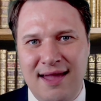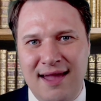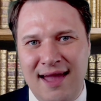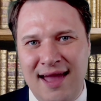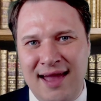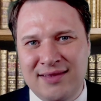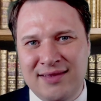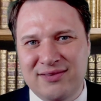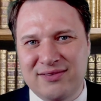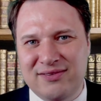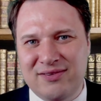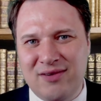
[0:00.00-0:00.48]

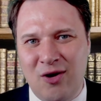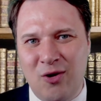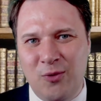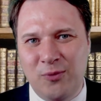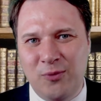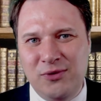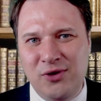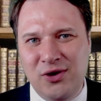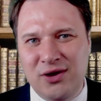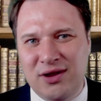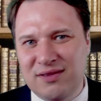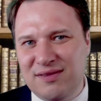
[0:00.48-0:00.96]
And
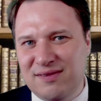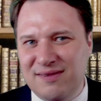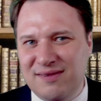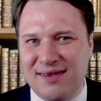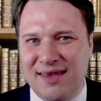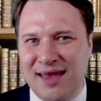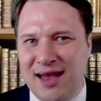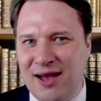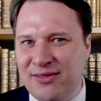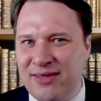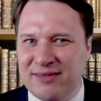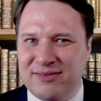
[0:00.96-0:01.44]
so you could
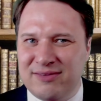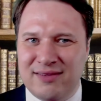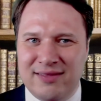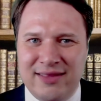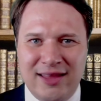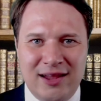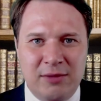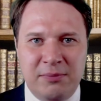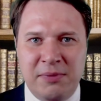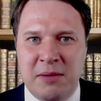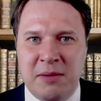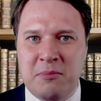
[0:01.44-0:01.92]
see how that's a
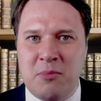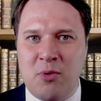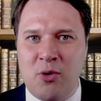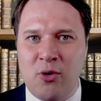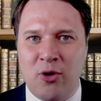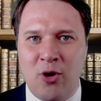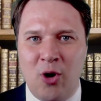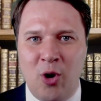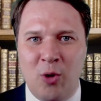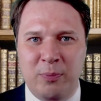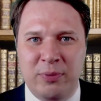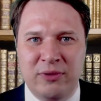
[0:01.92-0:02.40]
little bit
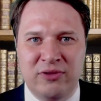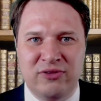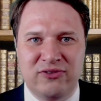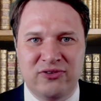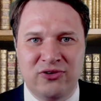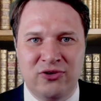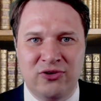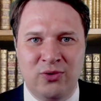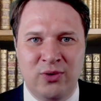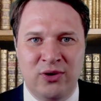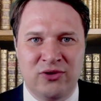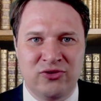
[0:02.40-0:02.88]
more open
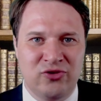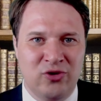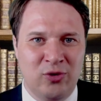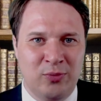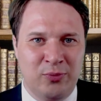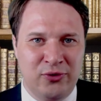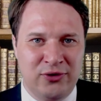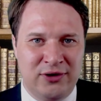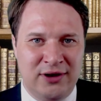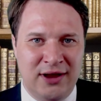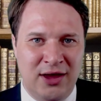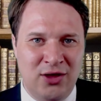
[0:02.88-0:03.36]
to
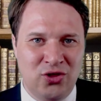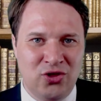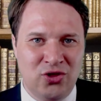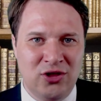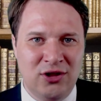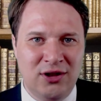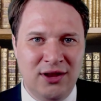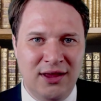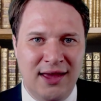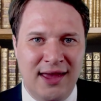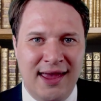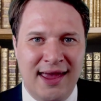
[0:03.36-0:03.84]

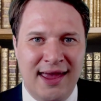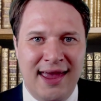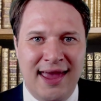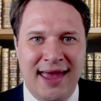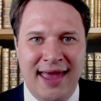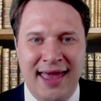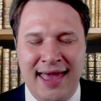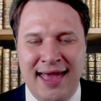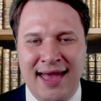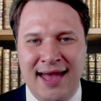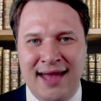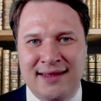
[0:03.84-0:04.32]
interpretation,
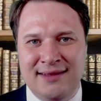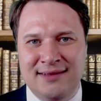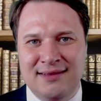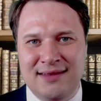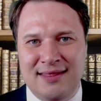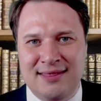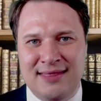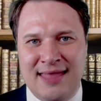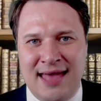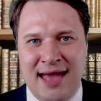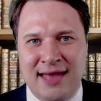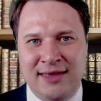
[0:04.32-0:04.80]
and
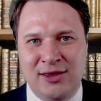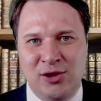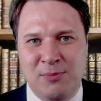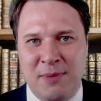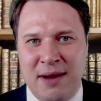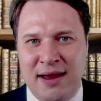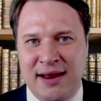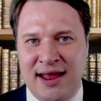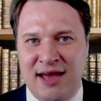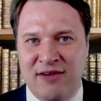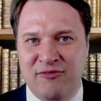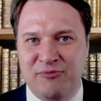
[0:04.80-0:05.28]
that you
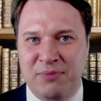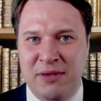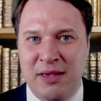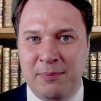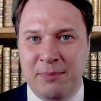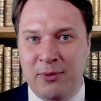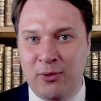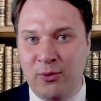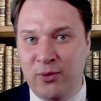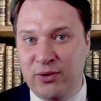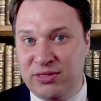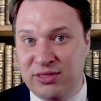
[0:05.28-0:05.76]
might have
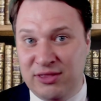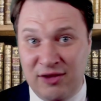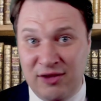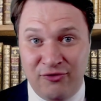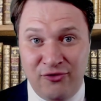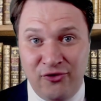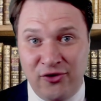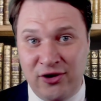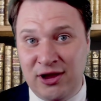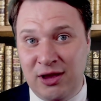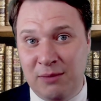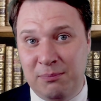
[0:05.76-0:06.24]
people with
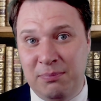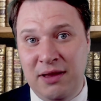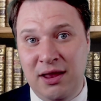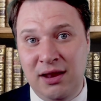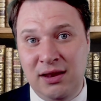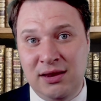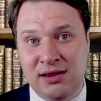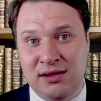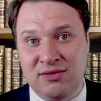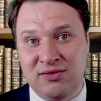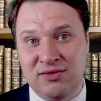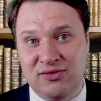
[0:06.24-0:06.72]
differing
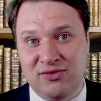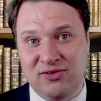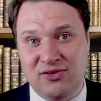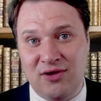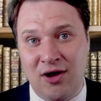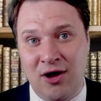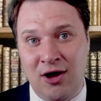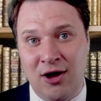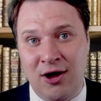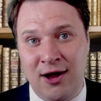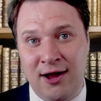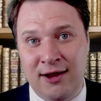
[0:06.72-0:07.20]
opinions
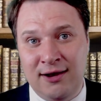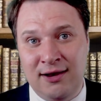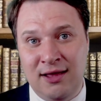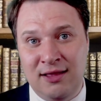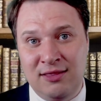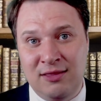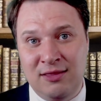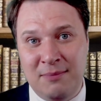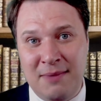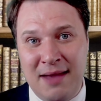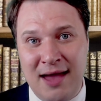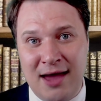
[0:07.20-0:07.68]
on
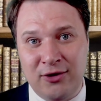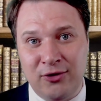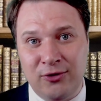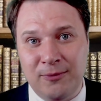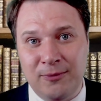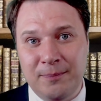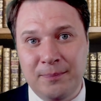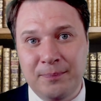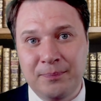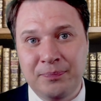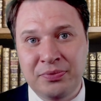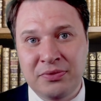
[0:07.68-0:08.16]
the
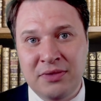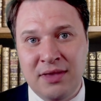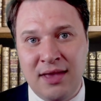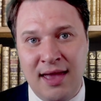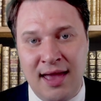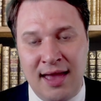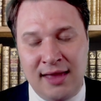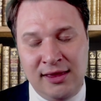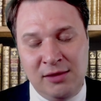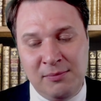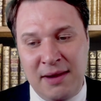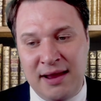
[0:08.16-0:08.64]
matter.
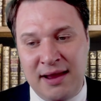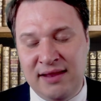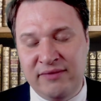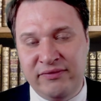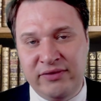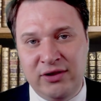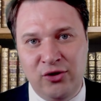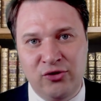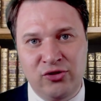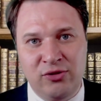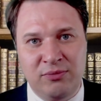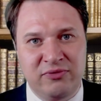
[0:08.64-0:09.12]
You might
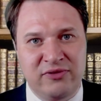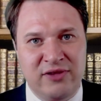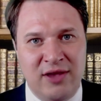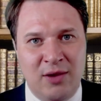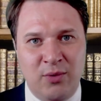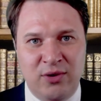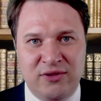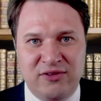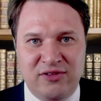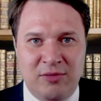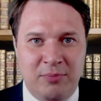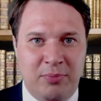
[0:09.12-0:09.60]
even hear them say,
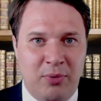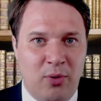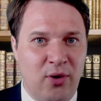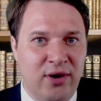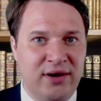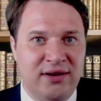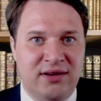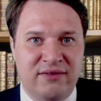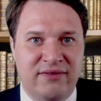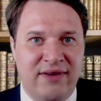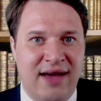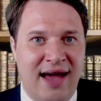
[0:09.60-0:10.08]
what's the
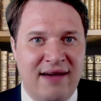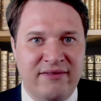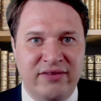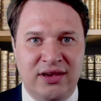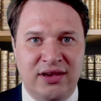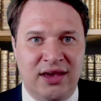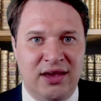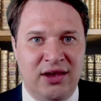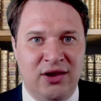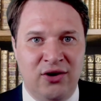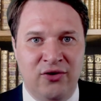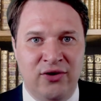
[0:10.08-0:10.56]
point of
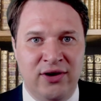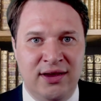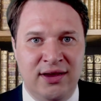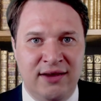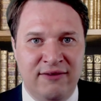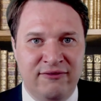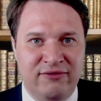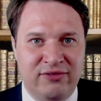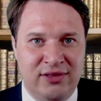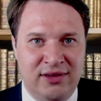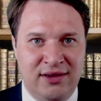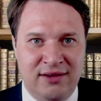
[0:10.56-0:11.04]
having a hearing
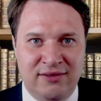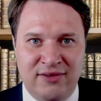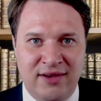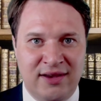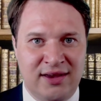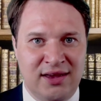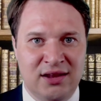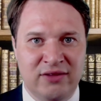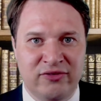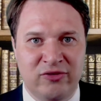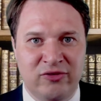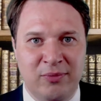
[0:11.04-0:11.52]
if the
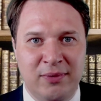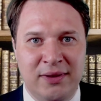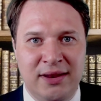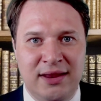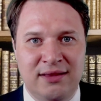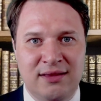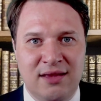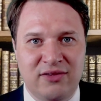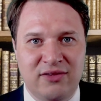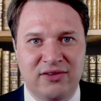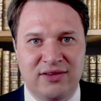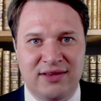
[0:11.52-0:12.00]
executive committee
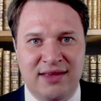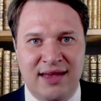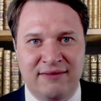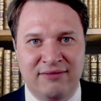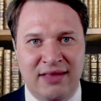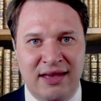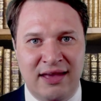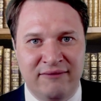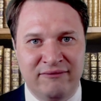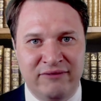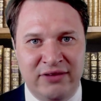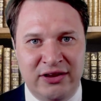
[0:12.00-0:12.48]
doesn't
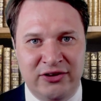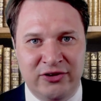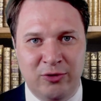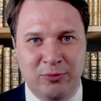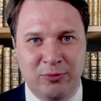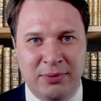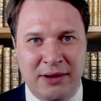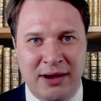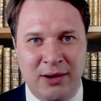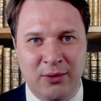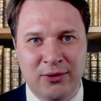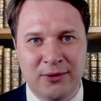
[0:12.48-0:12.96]
have that veto
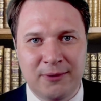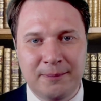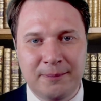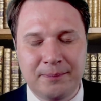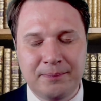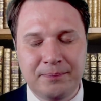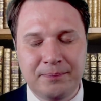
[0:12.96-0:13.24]
power?